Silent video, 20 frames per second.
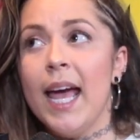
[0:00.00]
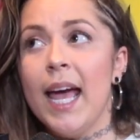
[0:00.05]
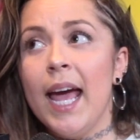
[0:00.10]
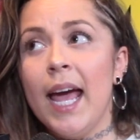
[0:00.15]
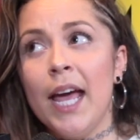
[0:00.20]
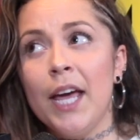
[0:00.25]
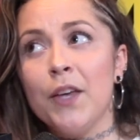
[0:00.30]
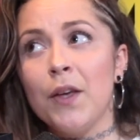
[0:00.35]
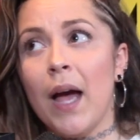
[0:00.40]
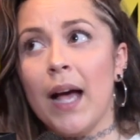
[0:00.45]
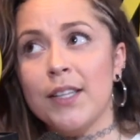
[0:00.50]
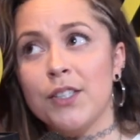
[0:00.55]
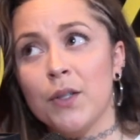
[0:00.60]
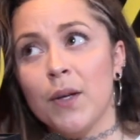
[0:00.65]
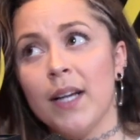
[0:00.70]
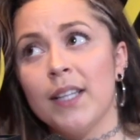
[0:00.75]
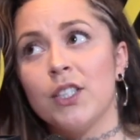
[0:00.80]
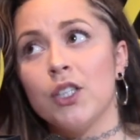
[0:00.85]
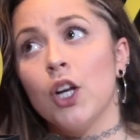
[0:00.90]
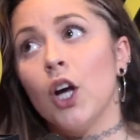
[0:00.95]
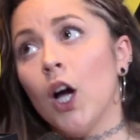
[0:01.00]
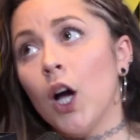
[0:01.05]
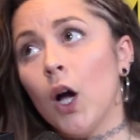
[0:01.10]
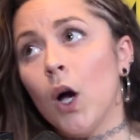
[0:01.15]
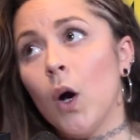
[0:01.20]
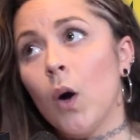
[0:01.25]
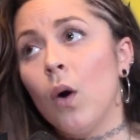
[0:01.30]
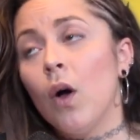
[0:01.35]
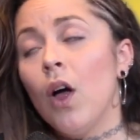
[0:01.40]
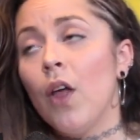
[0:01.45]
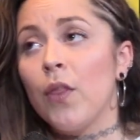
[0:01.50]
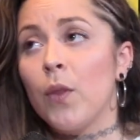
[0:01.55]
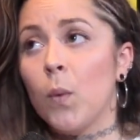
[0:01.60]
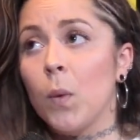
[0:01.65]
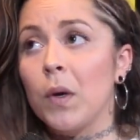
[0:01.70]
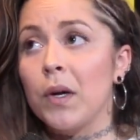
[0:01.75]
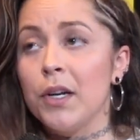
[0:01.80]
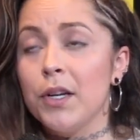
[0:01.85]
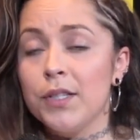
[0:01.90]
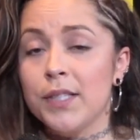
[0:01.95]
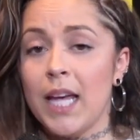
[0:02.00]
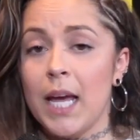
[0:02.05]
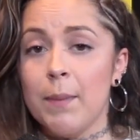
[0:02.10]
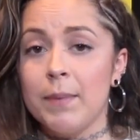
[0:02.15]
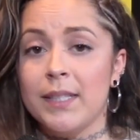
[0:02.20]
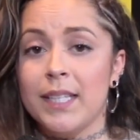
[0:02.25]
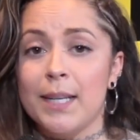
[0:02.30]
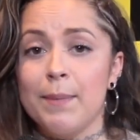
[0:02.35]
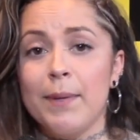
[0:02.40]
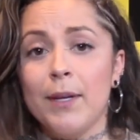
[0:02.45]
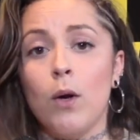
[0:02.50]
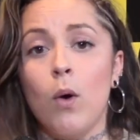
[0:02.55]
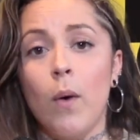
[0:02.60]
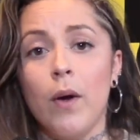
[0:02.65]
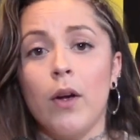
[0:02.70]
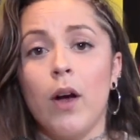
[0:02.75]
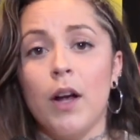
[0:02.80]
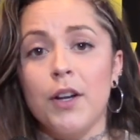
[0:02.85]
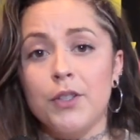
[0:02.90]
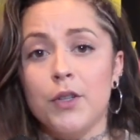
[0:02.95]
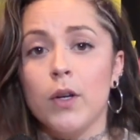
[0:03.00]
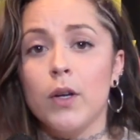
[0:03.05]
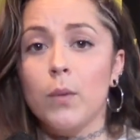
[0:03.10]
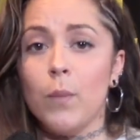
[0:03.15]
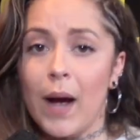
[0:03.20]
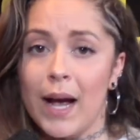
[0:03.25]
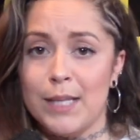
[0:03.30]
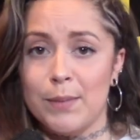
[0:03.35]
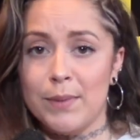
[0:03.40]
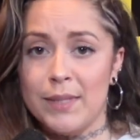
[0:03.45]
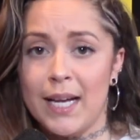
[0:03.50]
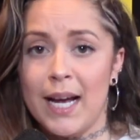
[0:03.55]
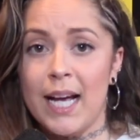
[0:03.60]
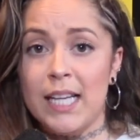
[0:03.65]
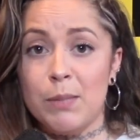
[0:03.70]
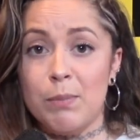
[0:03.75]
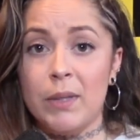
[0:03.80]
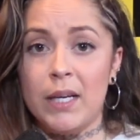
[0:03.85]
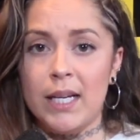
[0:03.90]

hey, as you guys know, the Warriors game is going to be going on during Wazzmatazz,